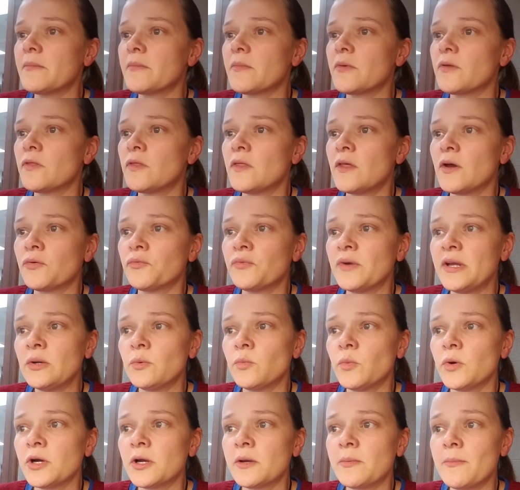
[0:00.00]
The written
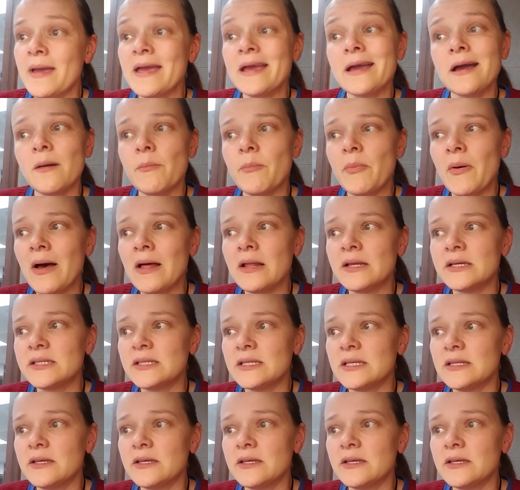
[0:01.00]
work makeup policy,